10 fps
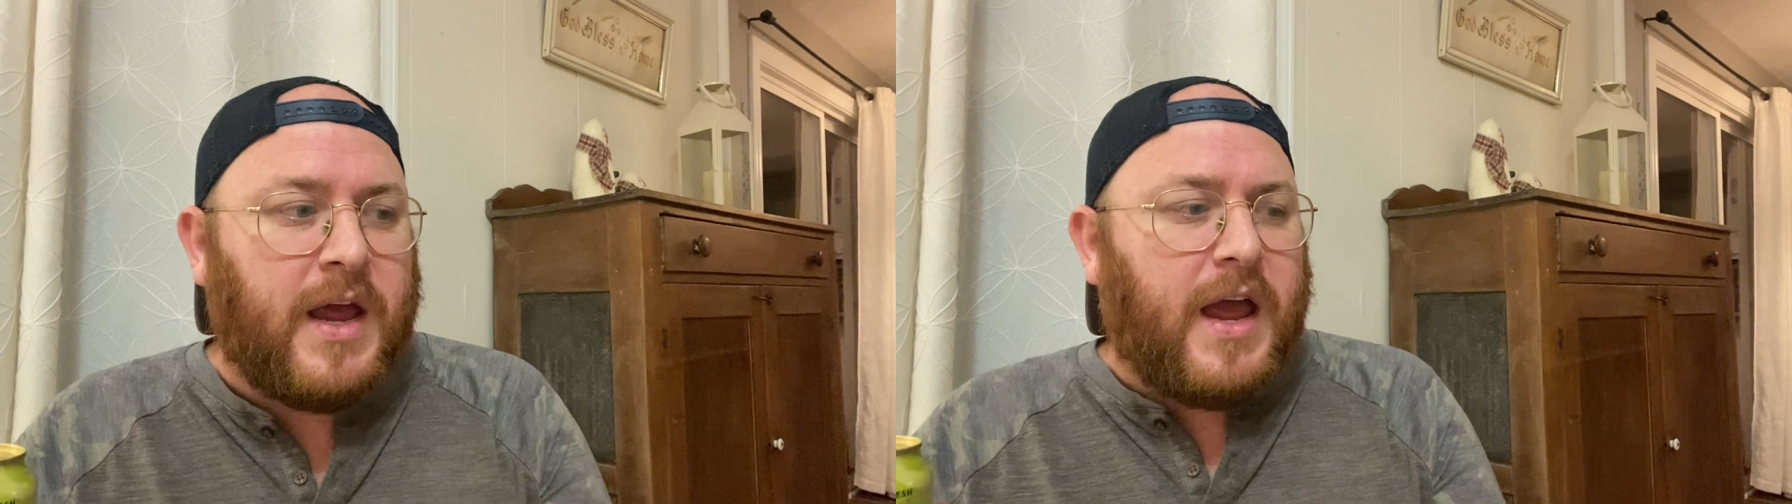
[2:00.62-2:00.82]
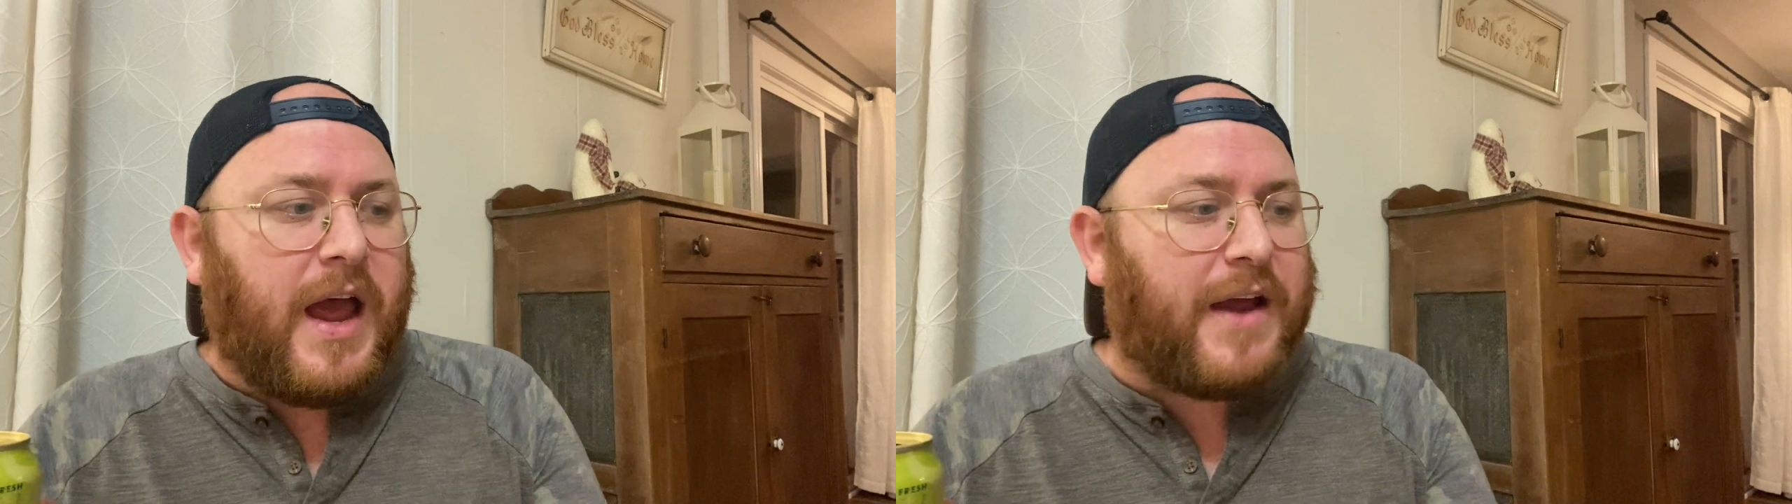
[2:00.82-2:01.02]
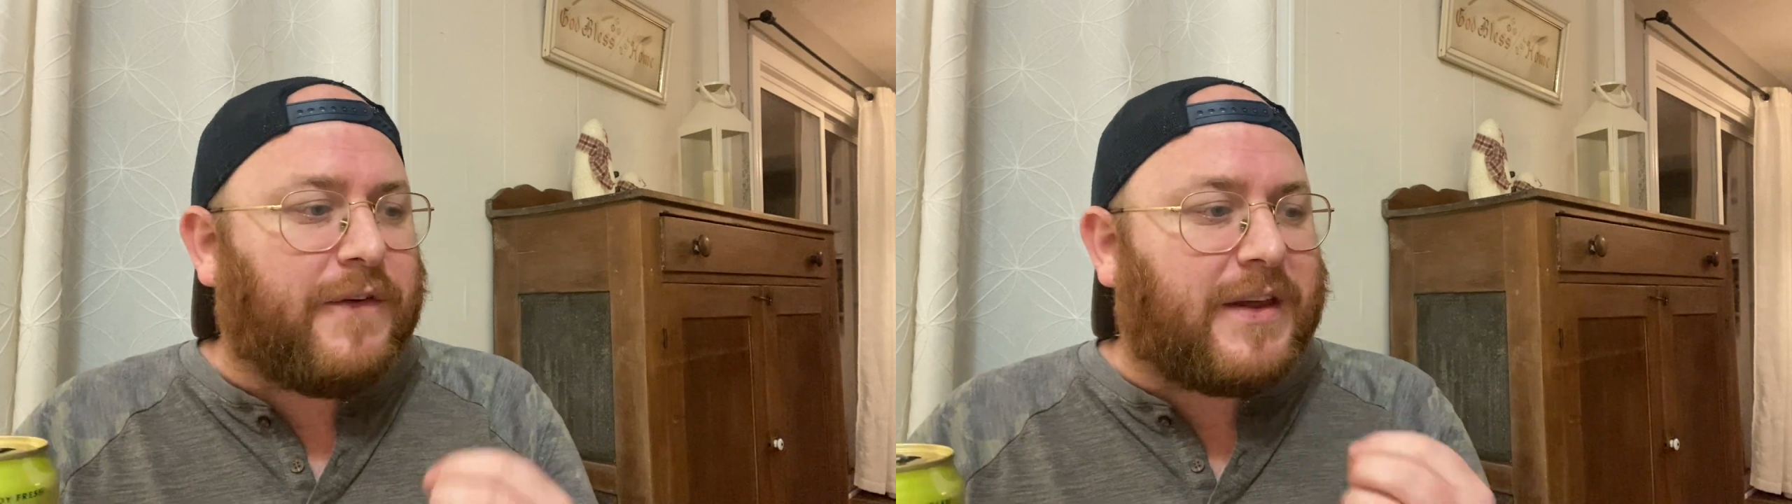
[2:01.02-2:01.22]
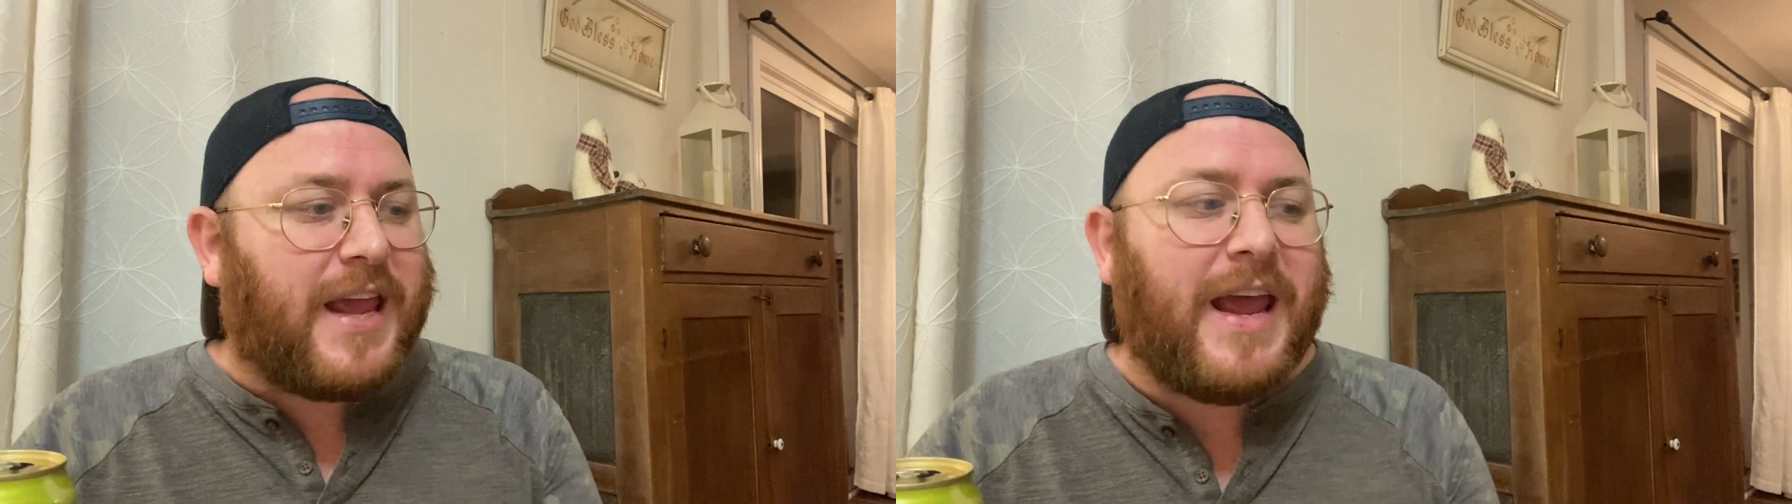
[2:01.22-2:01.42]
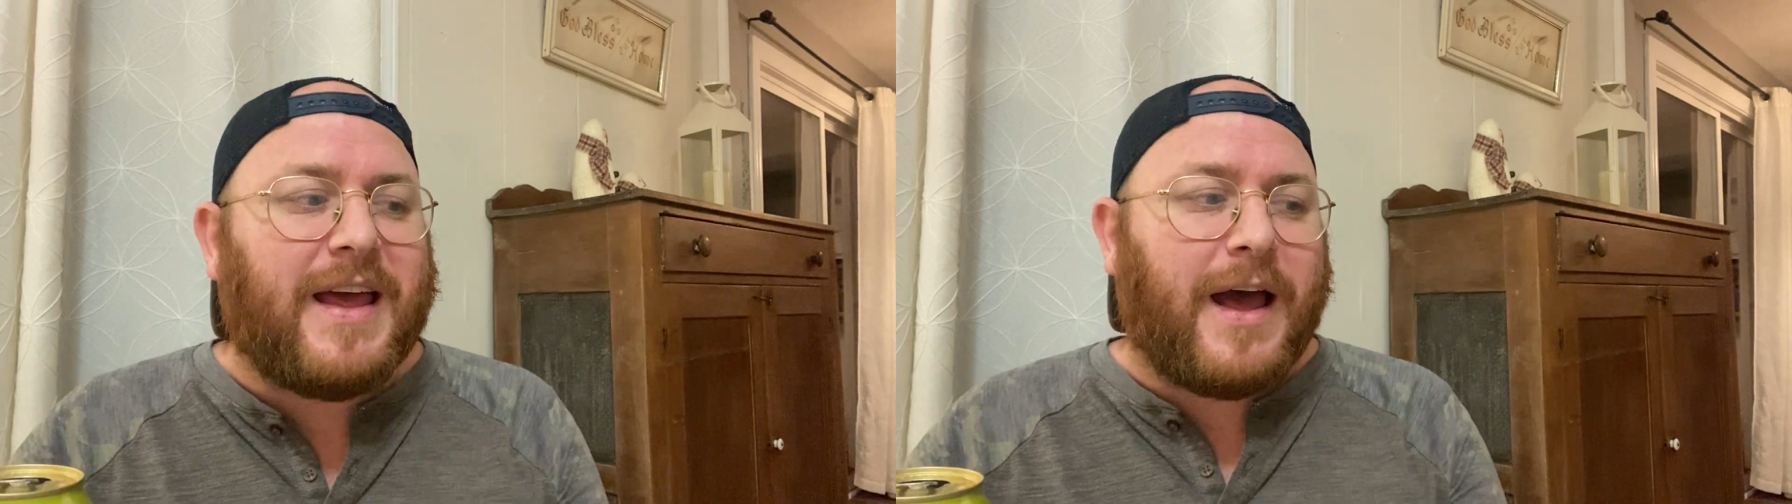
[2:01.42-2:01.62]
I
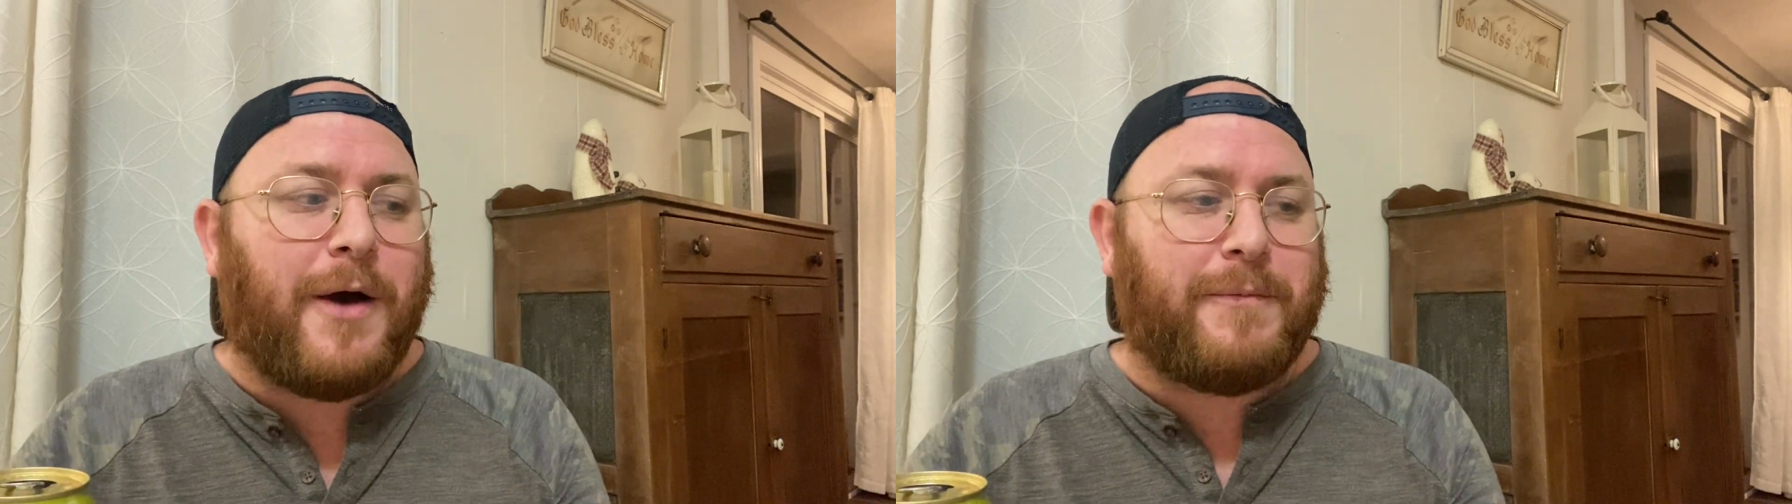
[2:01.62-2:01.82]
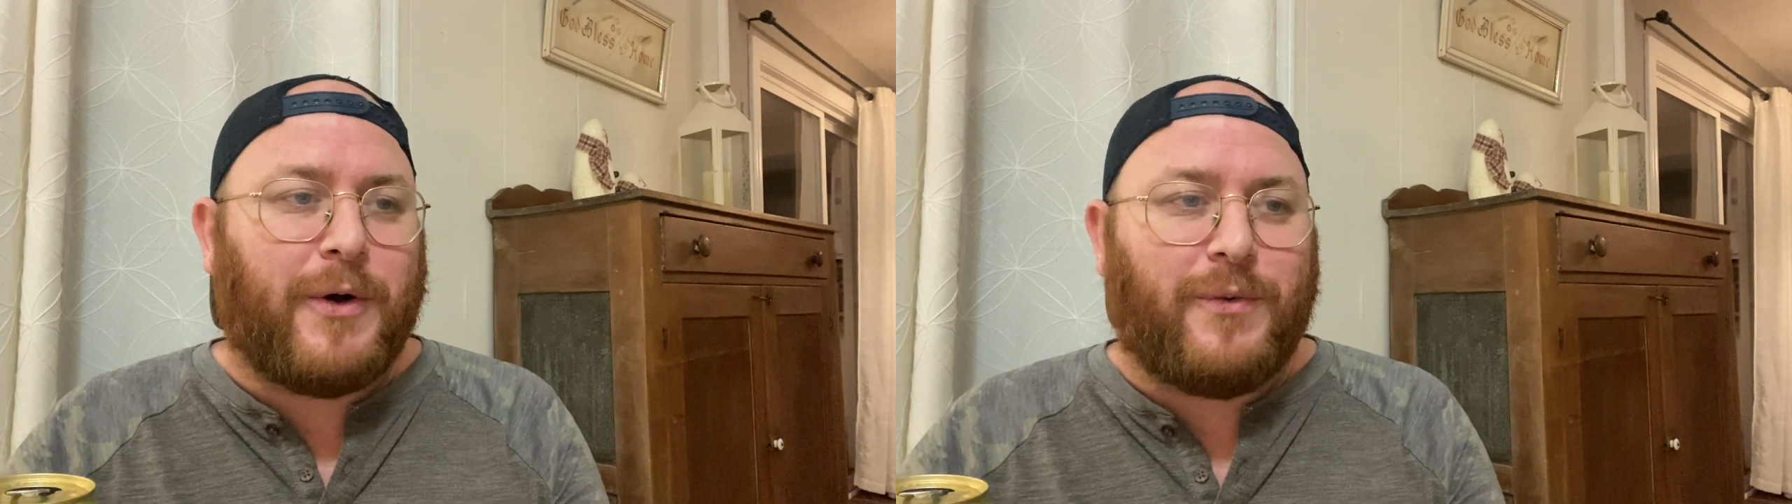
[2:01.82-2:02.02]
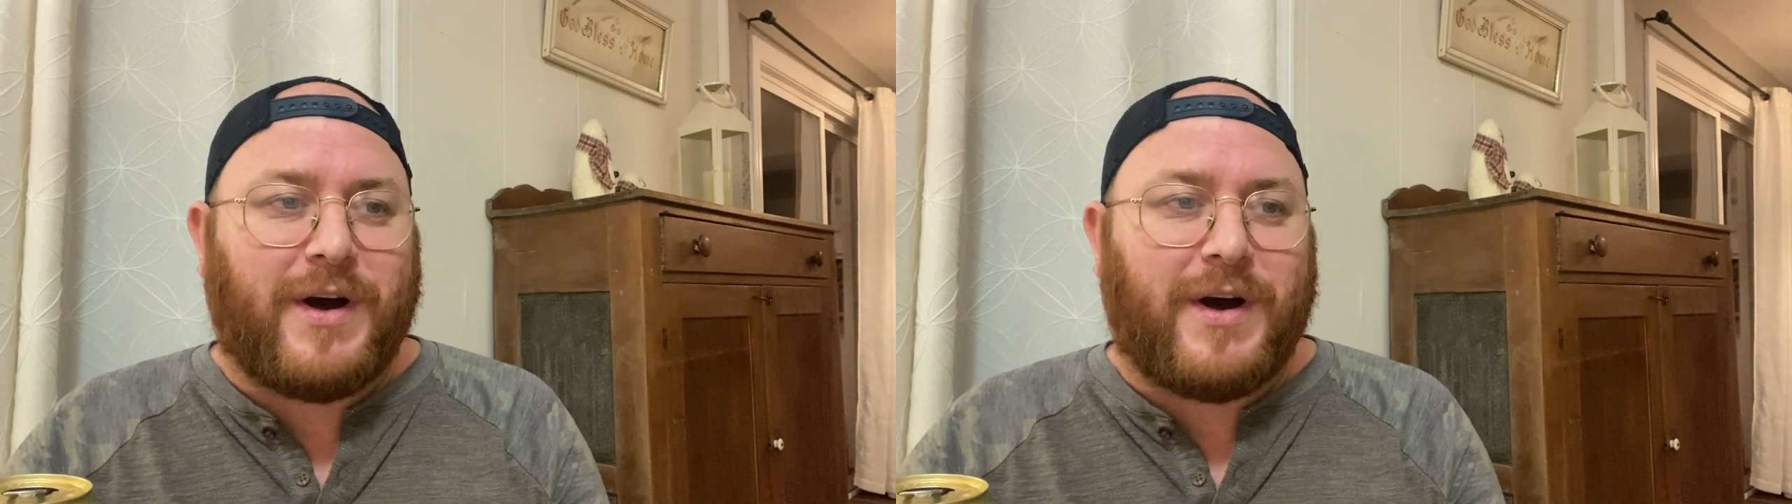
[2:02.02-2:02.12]
can't help but